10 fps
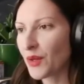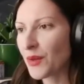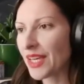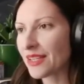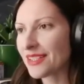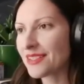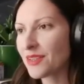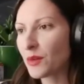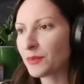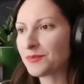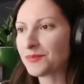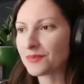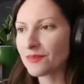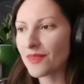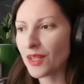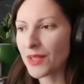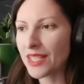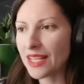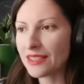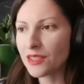Okay, so we
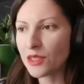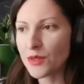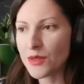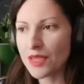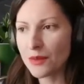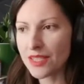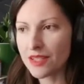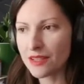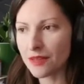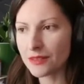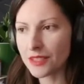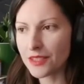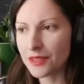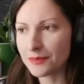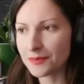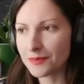can add the clues that we discovered.